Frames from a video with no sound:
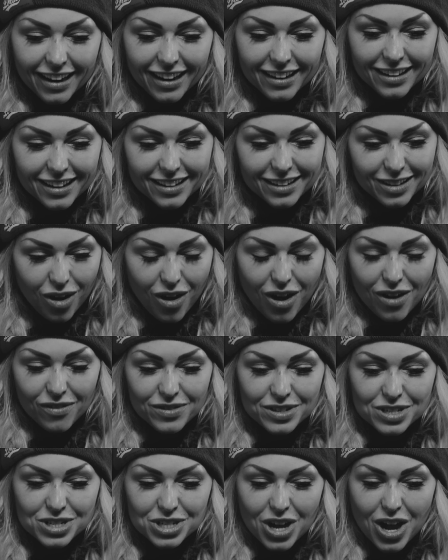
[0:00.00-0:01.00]
like an
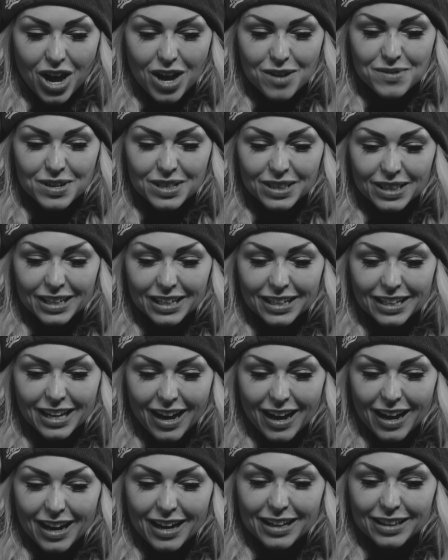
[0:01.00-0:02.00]
office job, and the
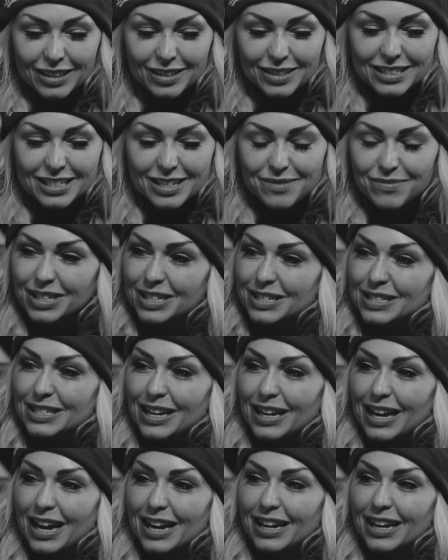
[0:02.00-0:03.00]
guy looked at me and he's
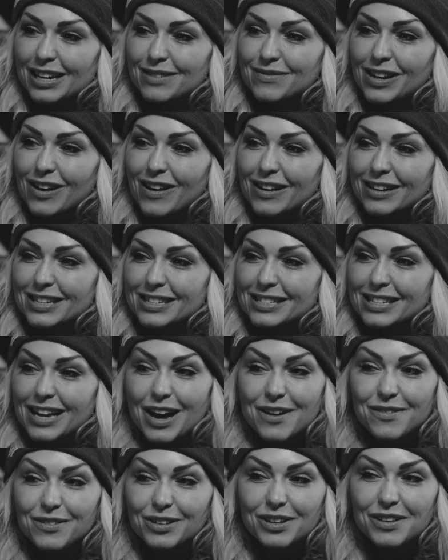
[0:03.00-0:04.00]
like, I gotta be honest,
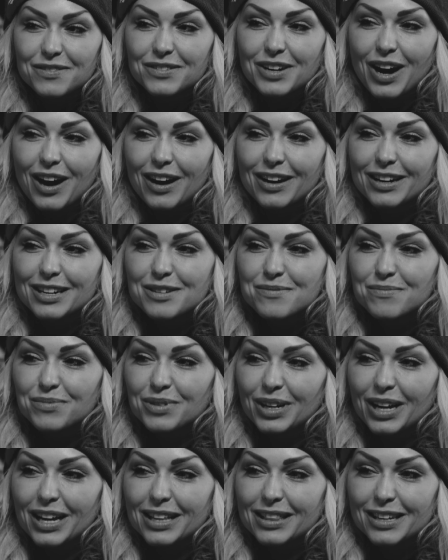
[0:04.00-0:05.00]
I would love to hire you,
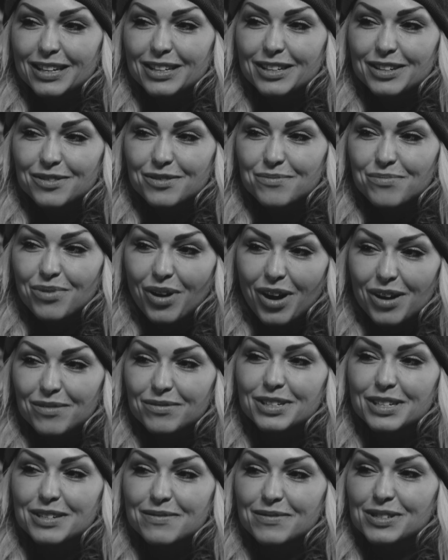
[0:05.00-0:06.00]
but I think you would
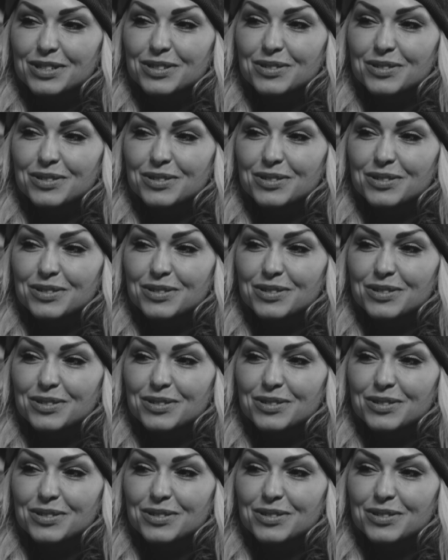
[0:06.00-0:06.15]
probably commit